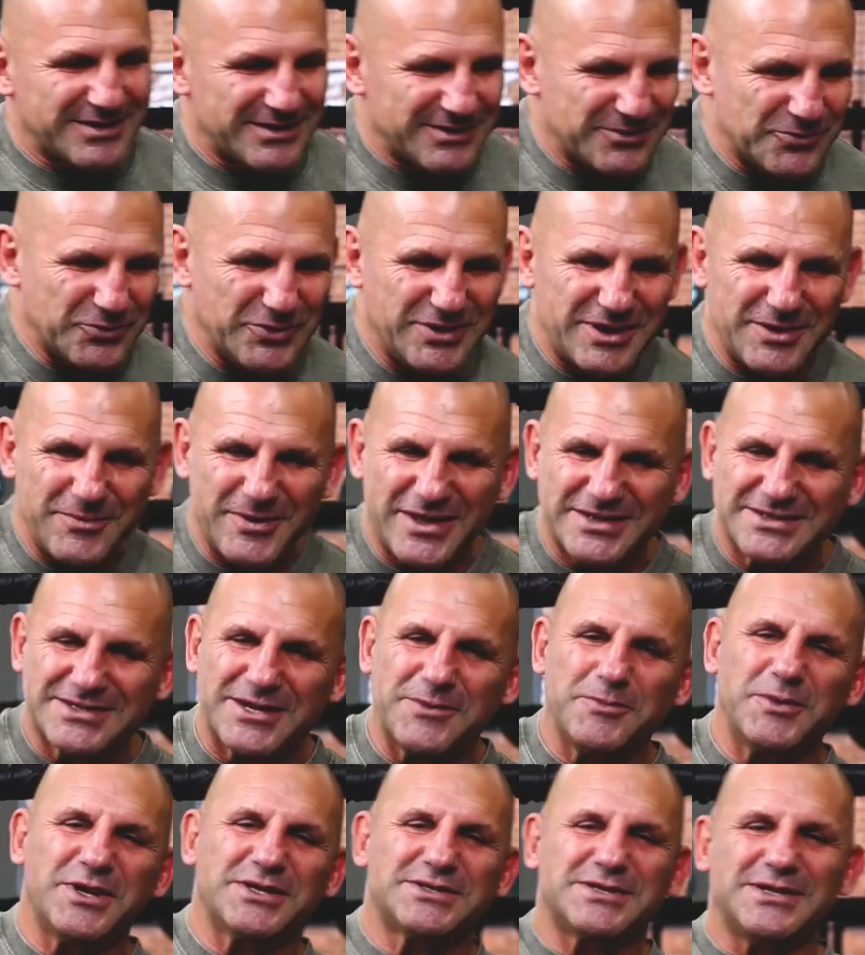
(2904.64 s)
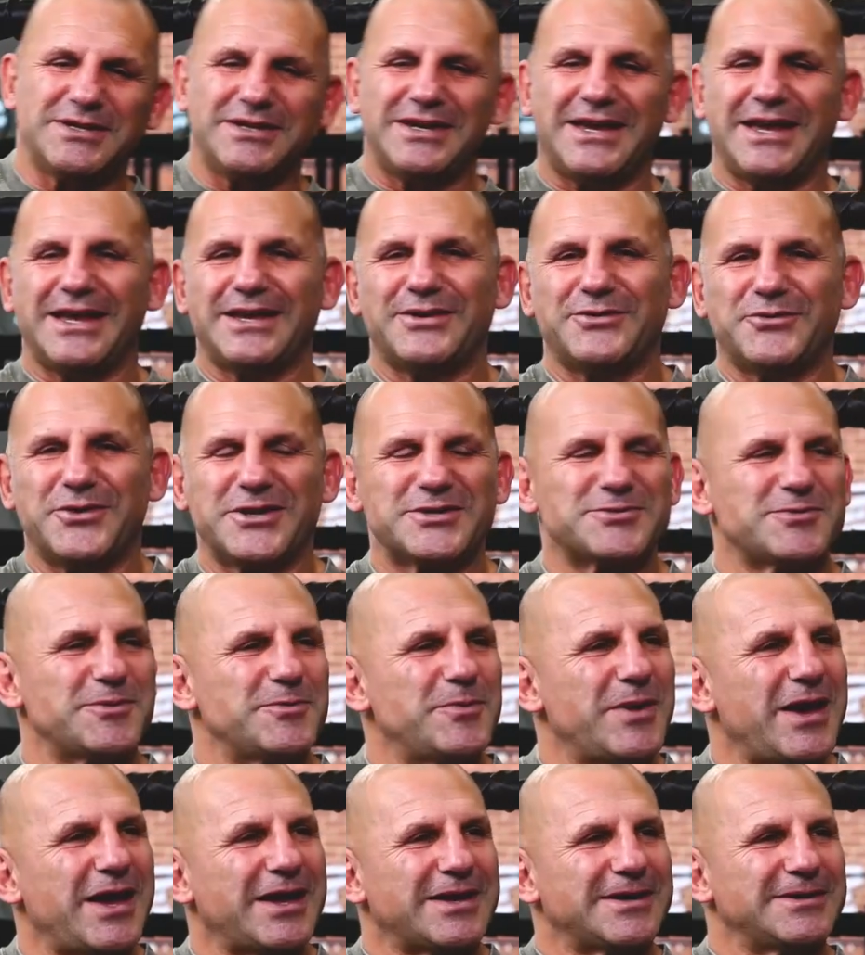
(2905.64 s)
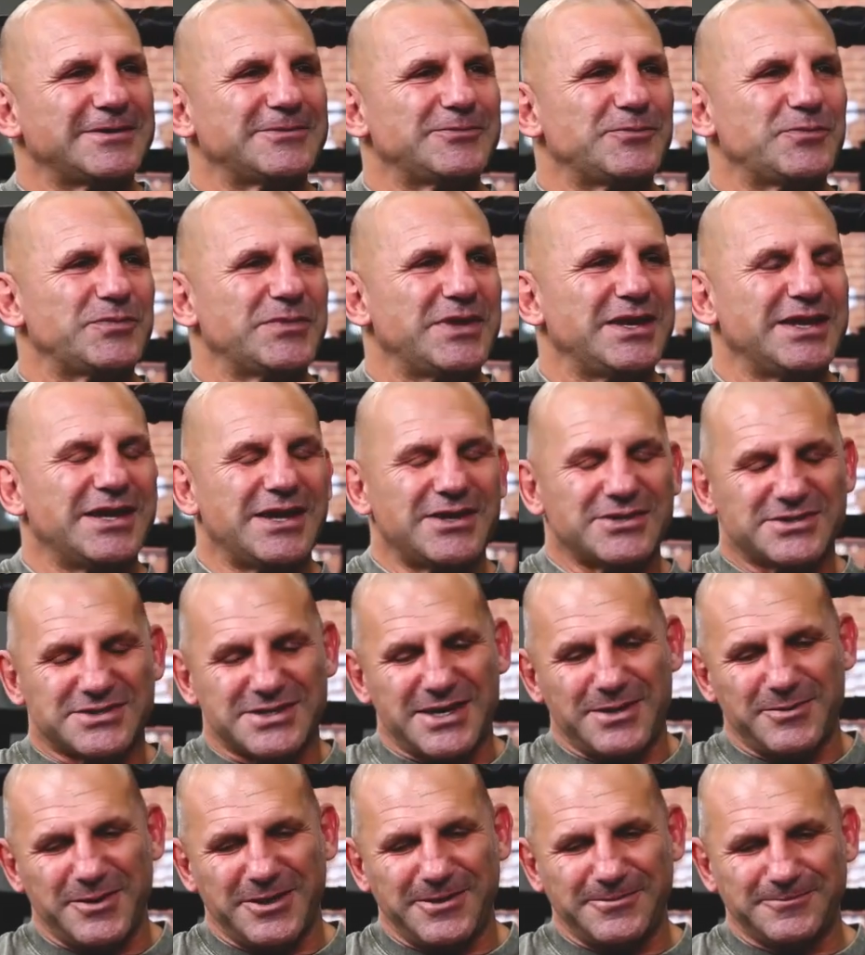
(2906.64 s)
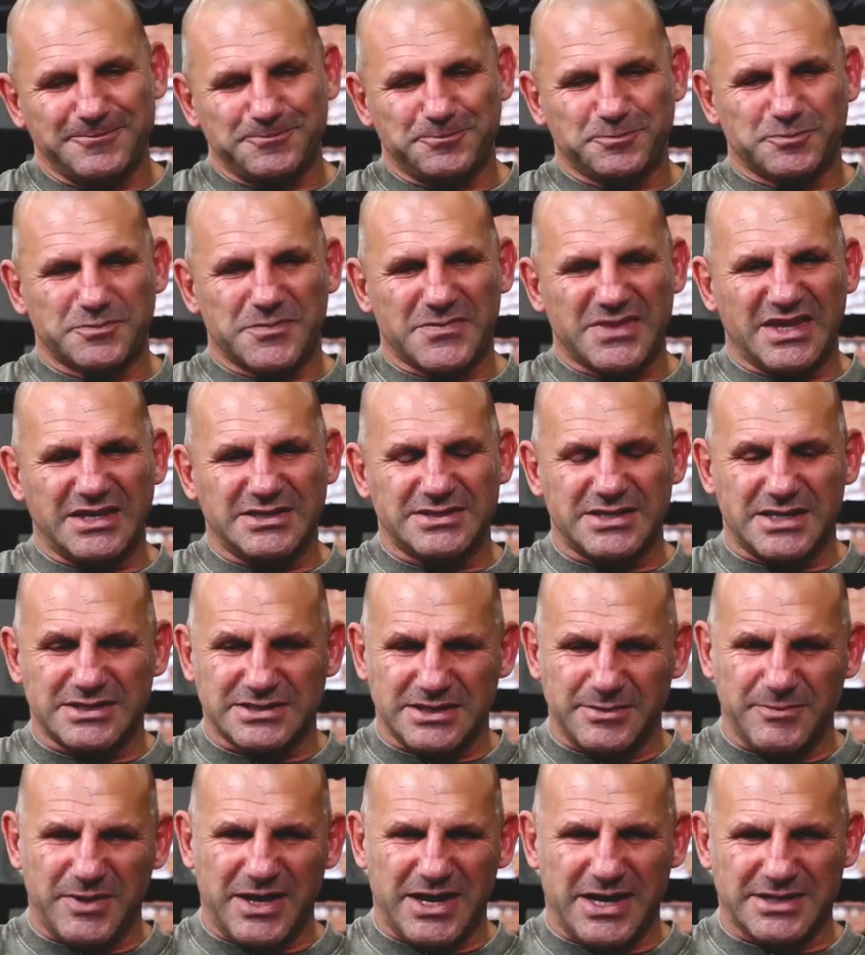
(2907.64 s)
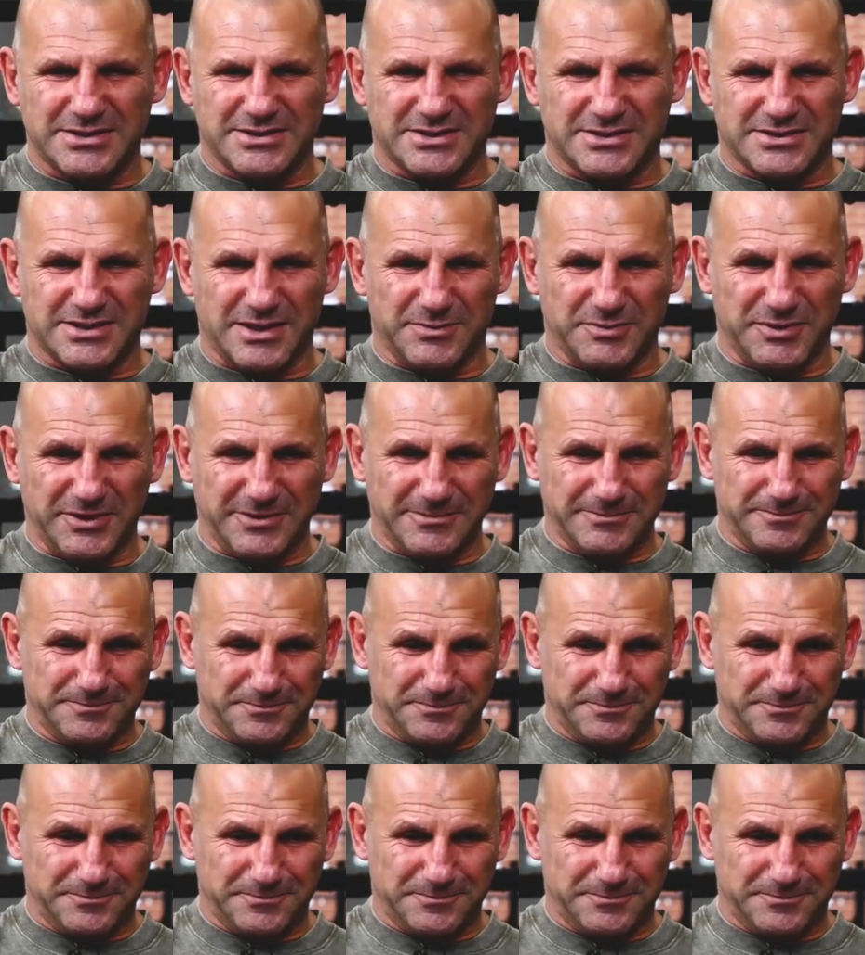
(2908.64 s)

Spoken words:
Within about 10 minutes, he rings me back. He goes, Sammy, he says, let me ask you something.